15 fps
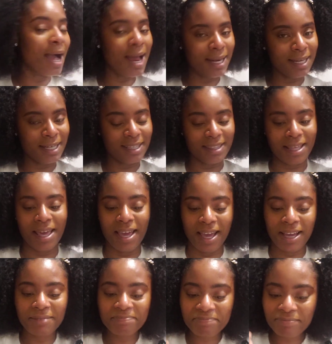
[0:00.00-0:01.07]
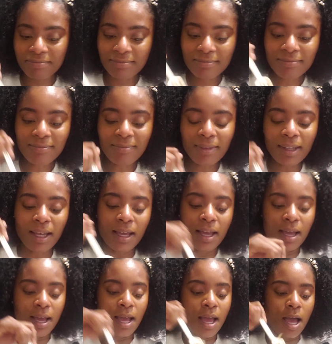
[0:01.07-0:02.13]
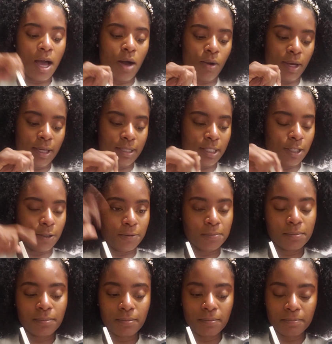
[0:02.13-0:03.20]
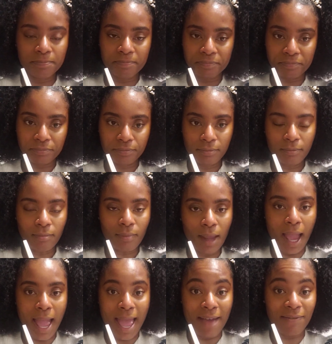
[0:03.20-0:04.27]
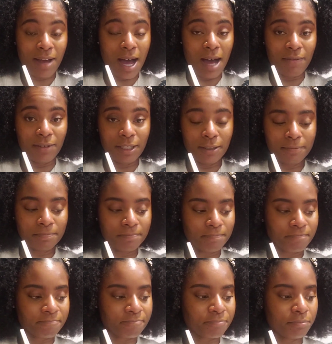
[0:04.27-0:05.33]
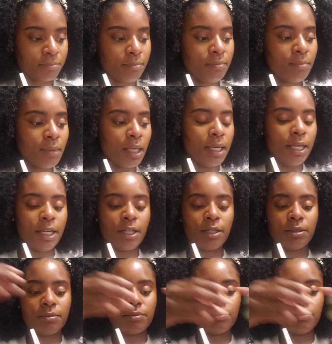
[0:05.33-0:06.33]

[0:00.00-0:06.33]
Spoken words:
I needed that. Okay, so I have kava here,